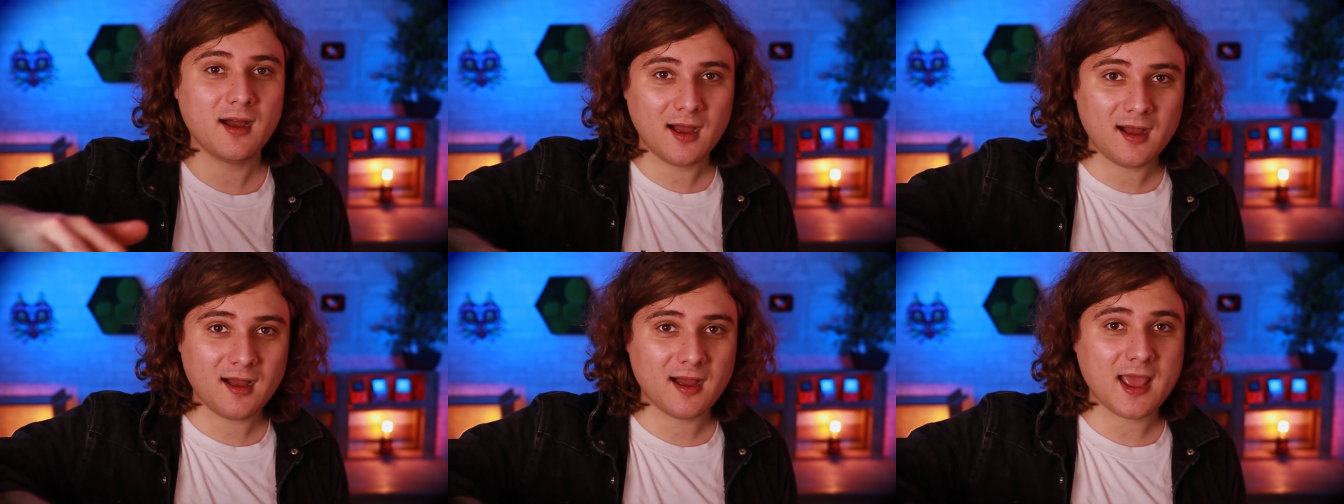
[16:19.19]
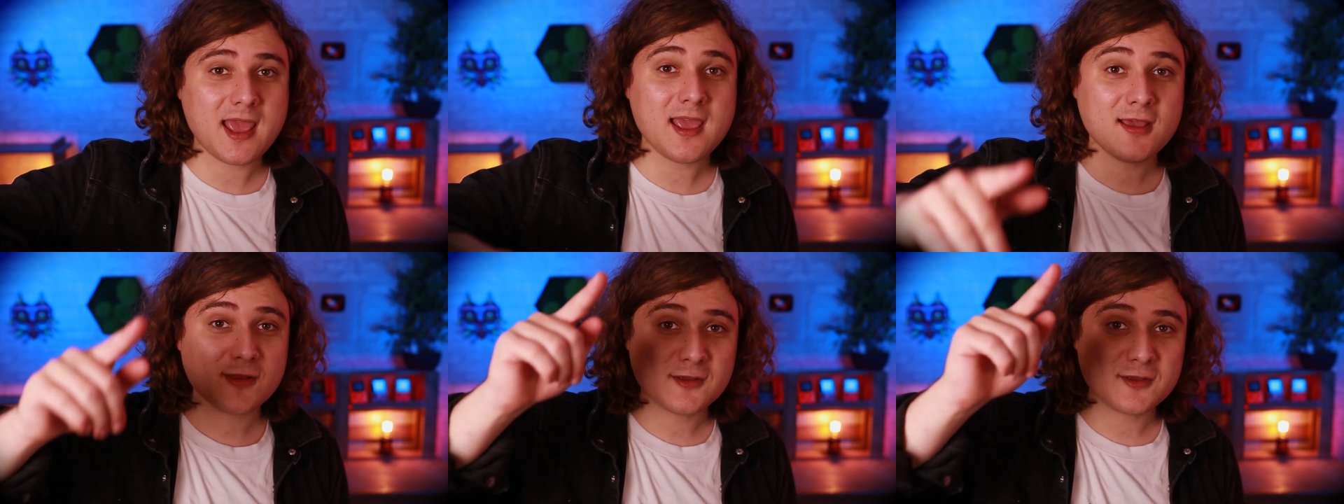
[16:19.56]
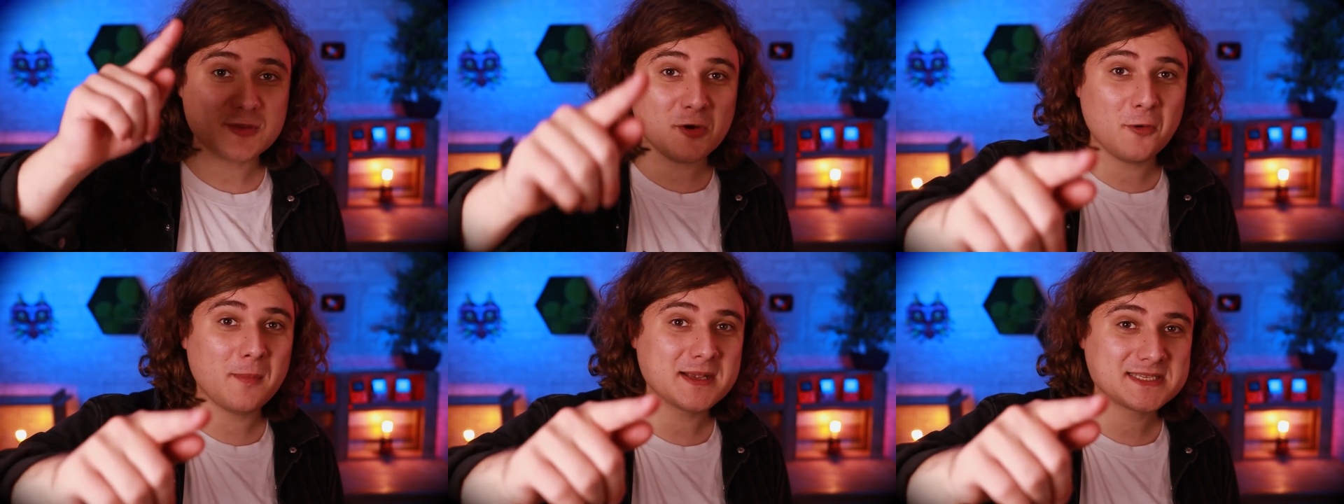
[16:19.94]
hi,
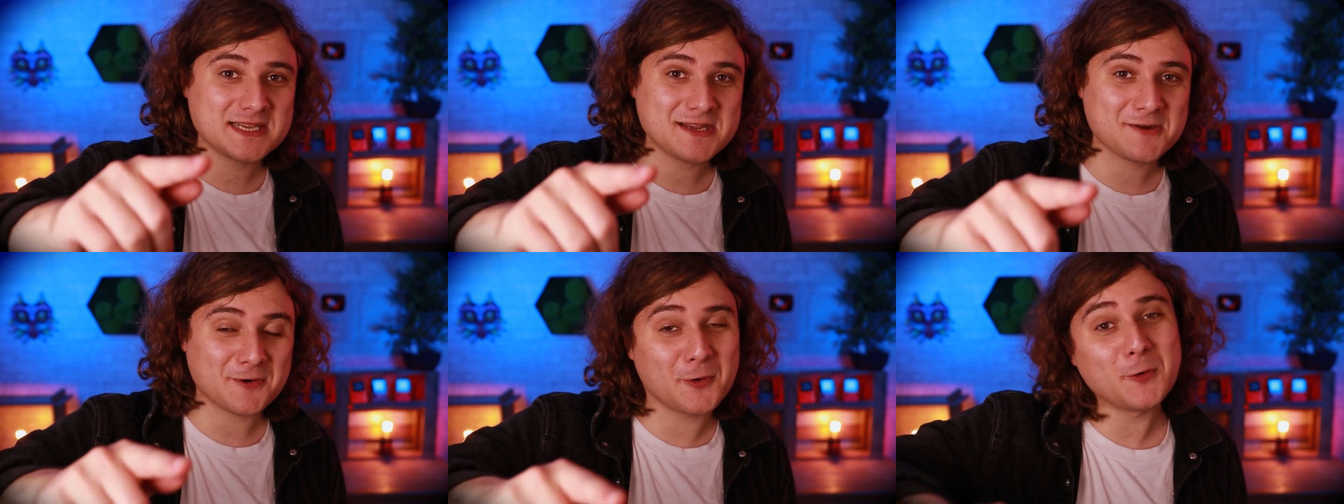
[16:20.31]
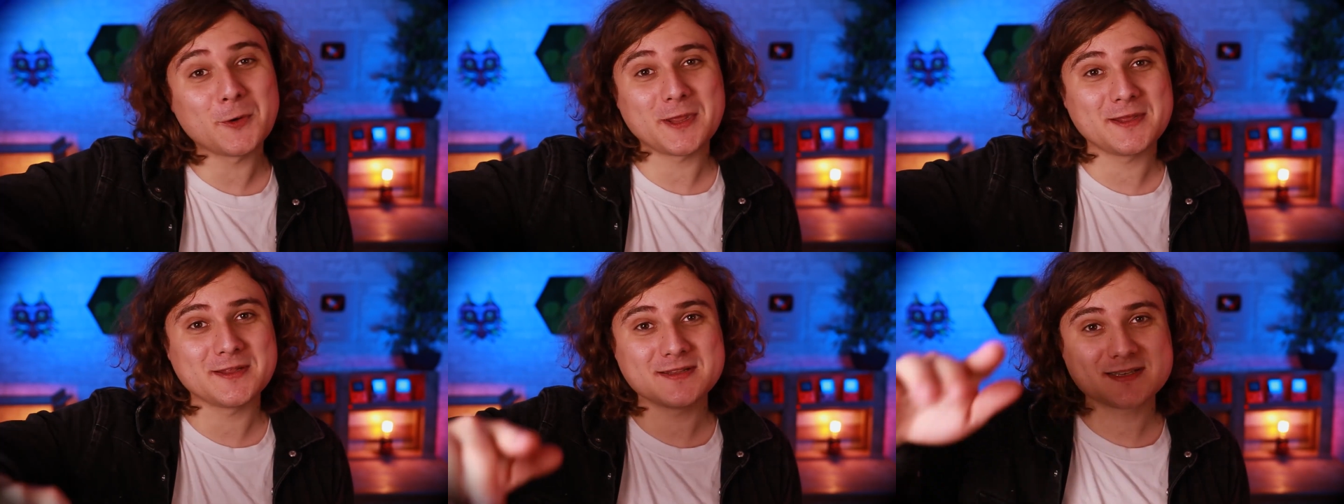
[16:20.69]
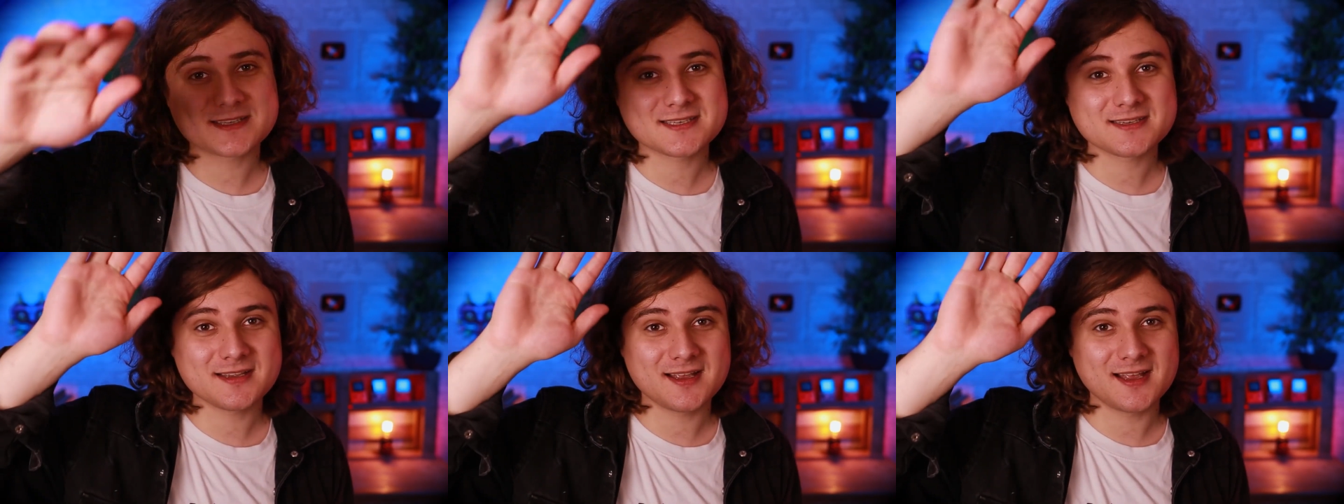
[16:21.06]
you're my secret
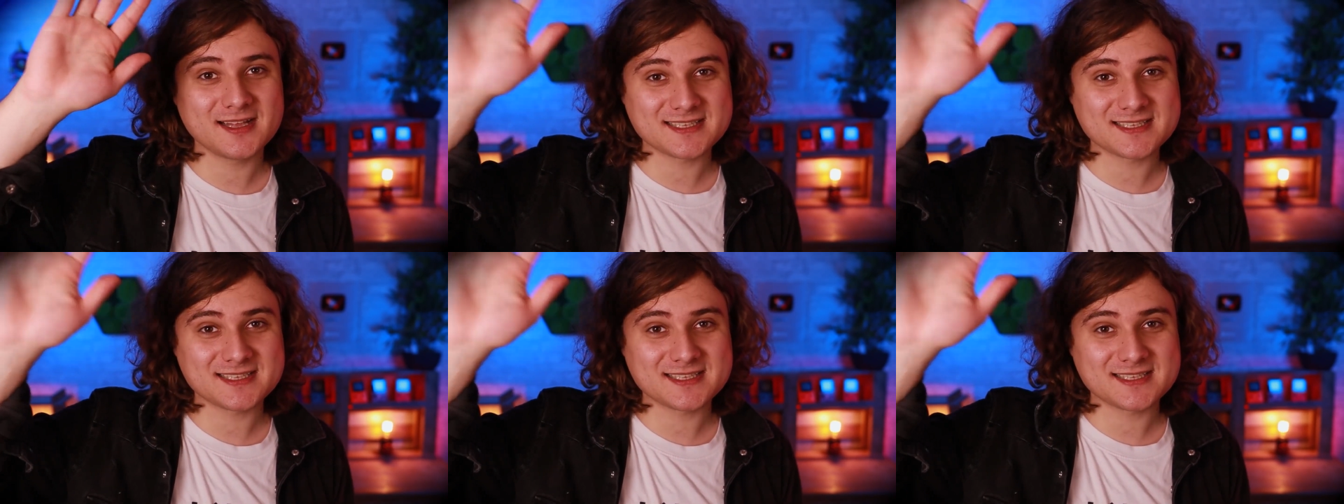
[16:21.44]
audience.